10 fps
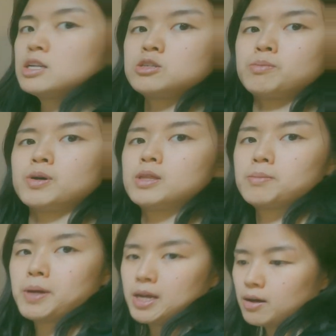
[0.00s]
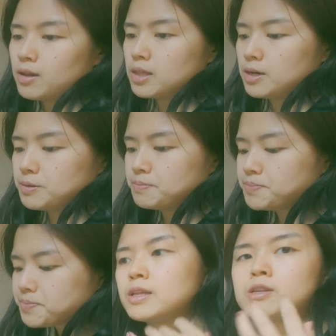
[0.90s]
to put the paint on there.
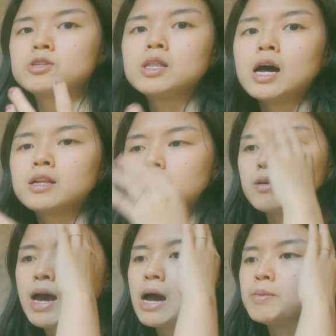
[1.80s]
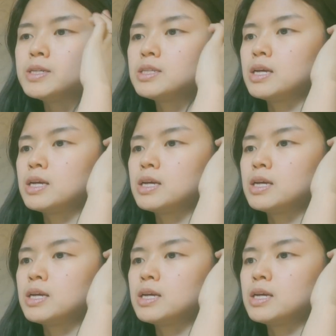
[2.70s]
I think there's a lot of little habits